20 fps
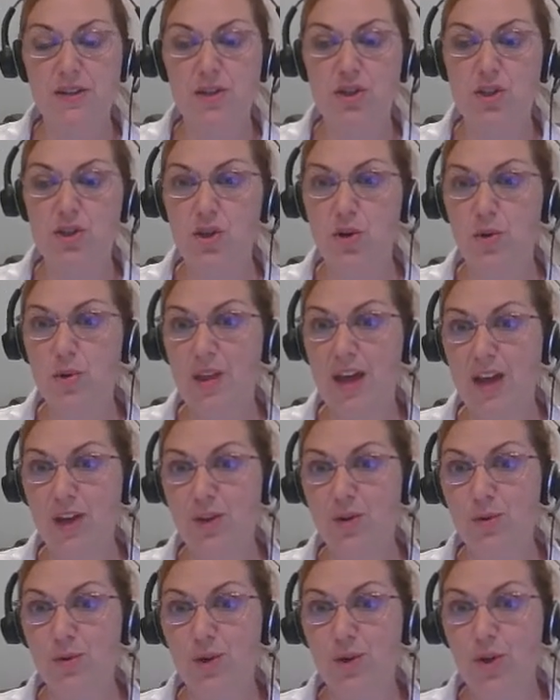so that
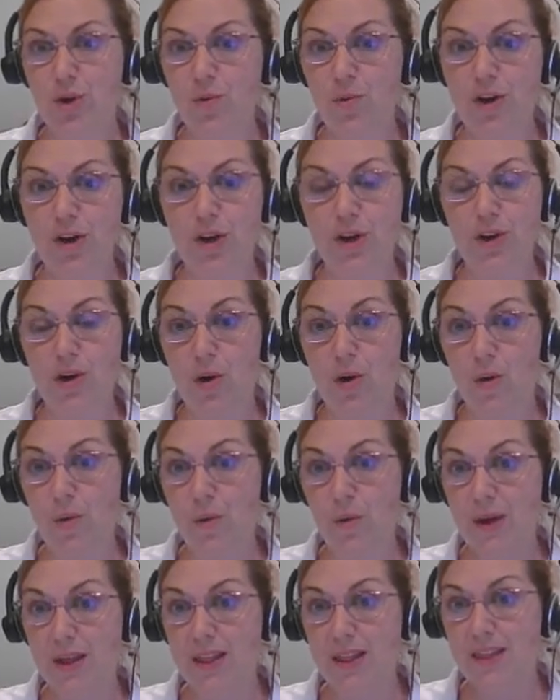you'll know where to go
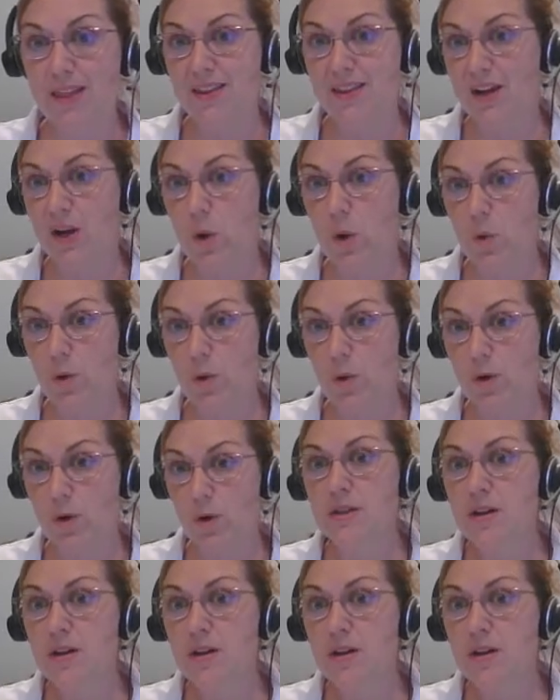in the course?